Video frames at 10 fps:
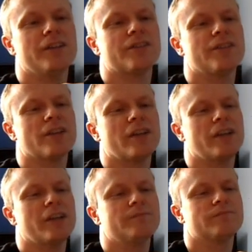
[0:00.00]
This is
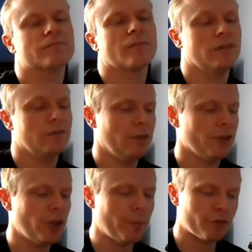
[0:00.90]
a
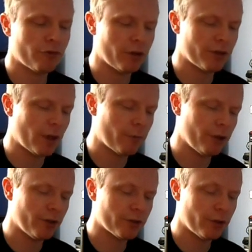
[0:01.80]
ship stroke
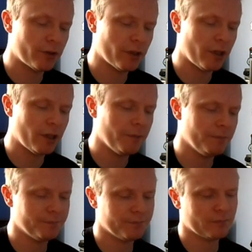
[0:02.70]
submarine shooter. A
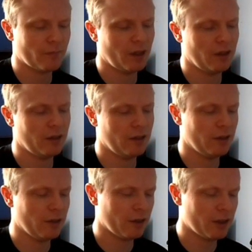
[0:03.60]

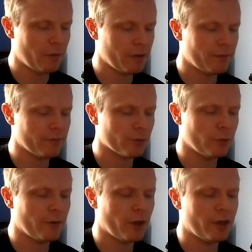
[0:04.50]
couple of different
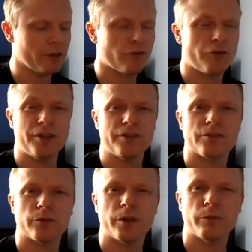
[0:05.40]
sort of
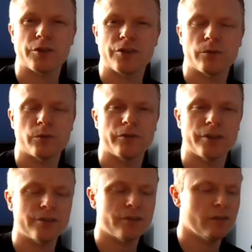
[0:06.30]
screens to it, which is all
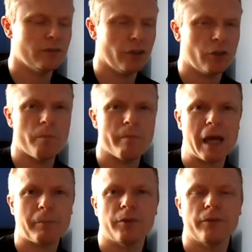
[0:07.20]
there is. Like you've got a
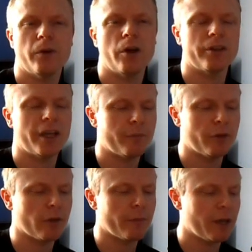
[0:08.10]
map, you find the
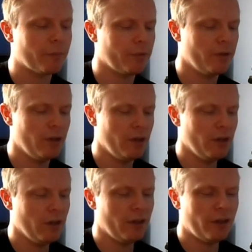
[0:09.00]
enemy on the map,
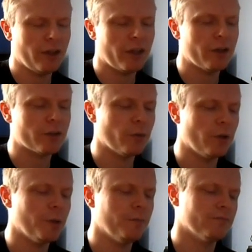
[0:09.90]
then you go
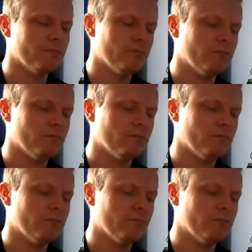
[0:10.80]
to a